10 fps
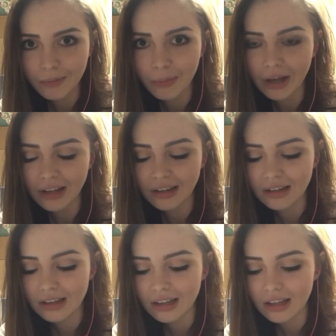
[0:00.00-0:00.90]
but
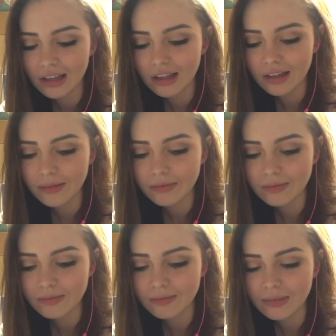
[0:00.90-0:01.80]

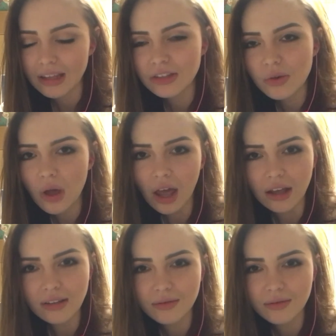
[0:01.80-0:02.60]
it's okay.